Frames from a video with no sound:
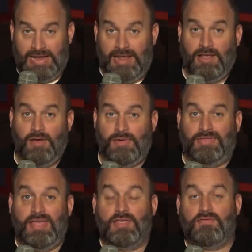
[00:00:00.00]
Hello,
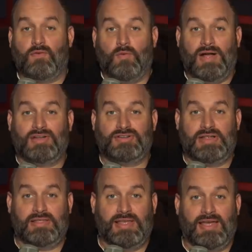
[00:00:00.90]
and thank you for
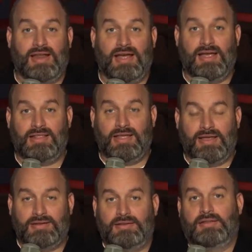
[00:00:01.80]
watching that
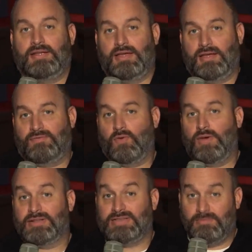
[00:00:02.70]
highlight. Uh, if you
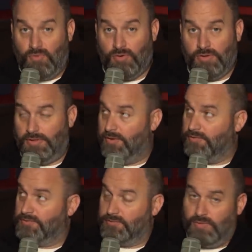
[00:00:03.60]
want to see more of
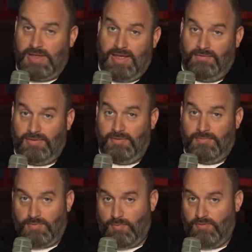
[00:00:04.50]
those, we have
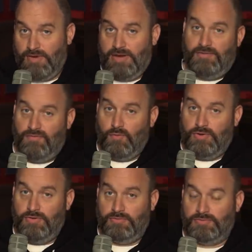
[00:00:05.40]
them. They're provided
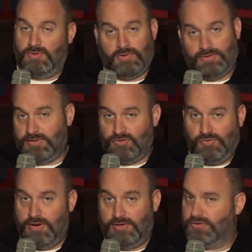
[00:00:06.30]
for you. So
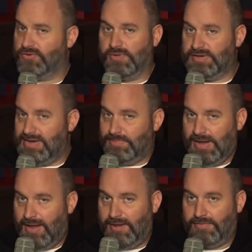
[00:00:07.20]
enjoy. Just do a deep
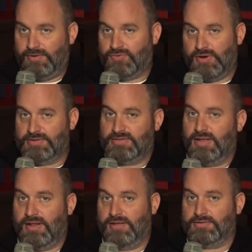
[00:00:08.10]
dive like you're trying to
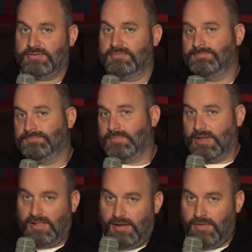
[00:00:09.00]
study us.
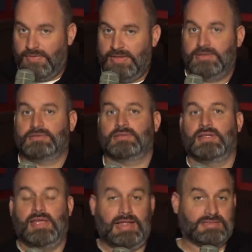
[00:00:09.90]
Click on these
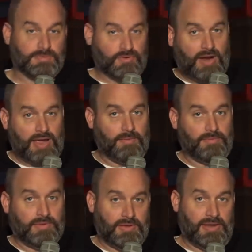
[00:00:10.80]
and subscribe.
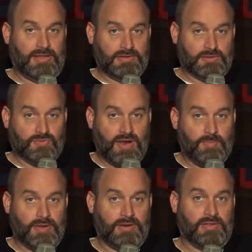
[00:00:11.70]
Hit the
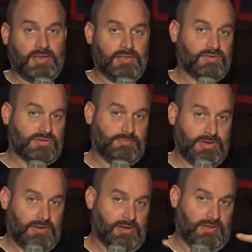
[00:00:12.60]
subscribe button, and then they'll just
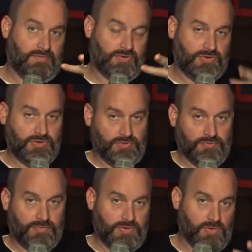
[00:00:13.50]
be delivered to you.
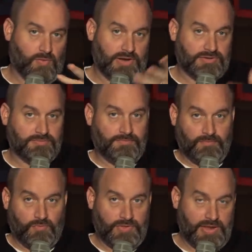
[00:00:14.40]
You can watch
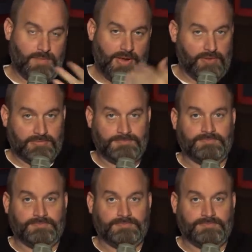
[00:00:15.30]
them when they come out.